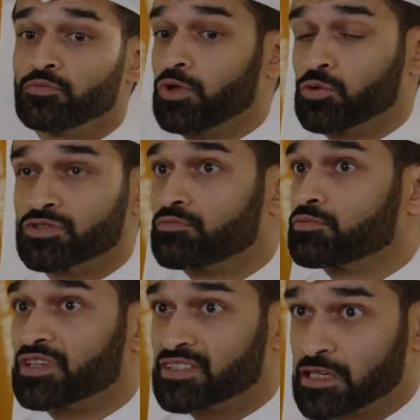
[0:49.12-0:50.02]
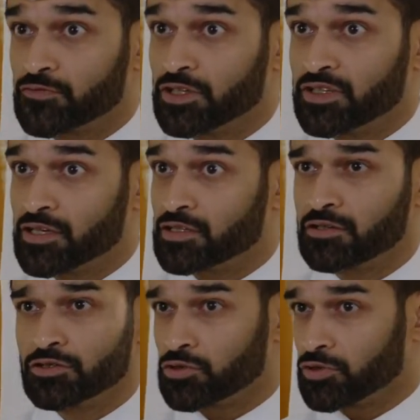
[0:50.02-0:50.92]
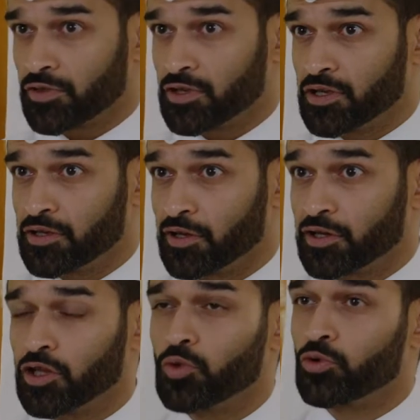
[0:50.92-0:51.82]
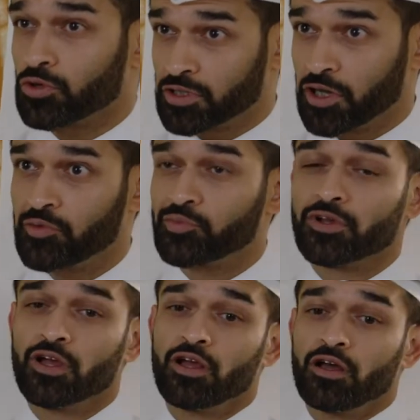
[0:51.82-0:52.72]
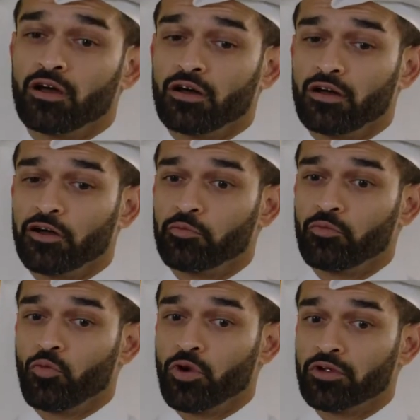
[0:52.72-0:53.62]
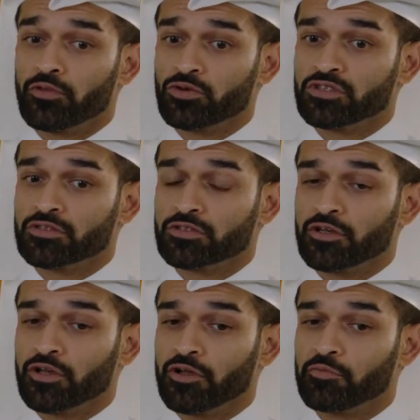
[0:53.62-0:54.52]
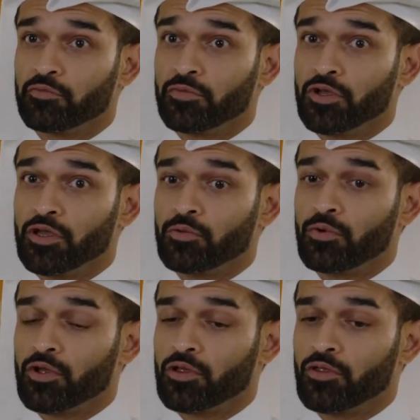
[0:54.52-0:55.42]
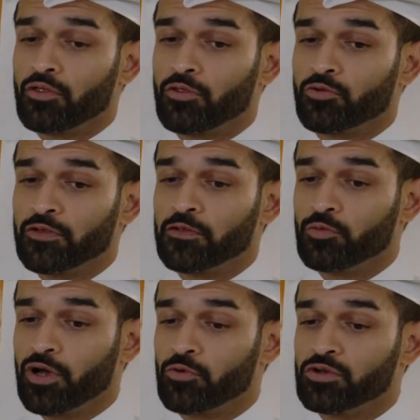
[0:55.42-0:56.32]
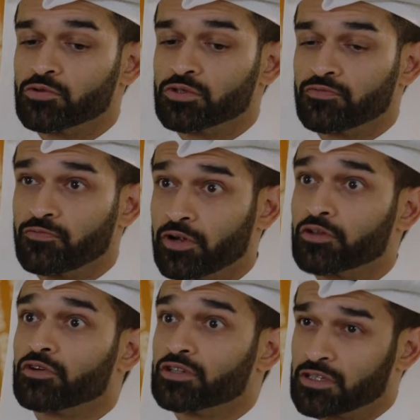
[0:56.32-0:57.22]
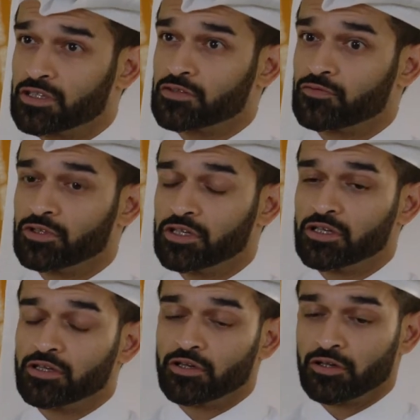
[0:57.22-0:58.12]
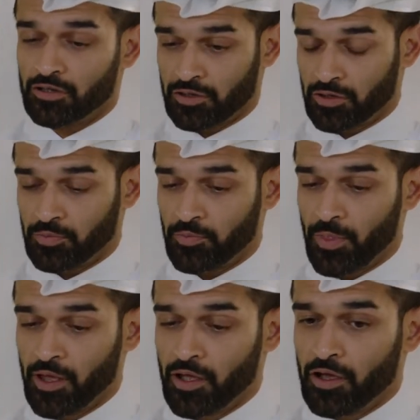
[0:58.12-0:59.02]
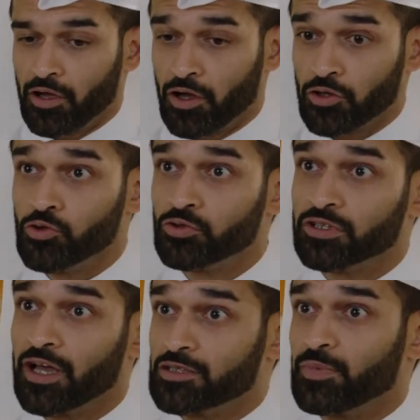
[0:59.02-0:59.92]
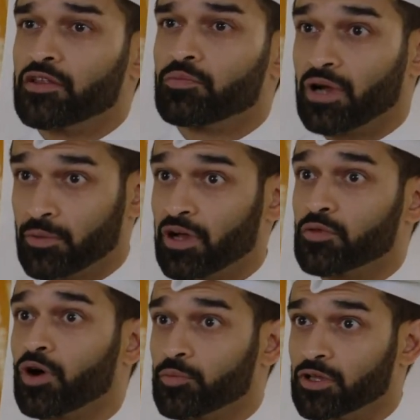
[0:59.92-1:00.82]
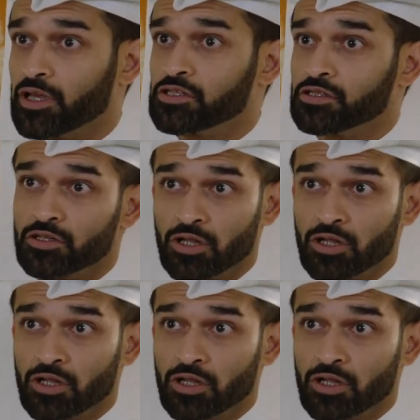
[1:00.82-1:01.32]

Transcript: It was successfully tested during the Club World Cup, where there was, the great thing about it was very, very successfully utilized by the population,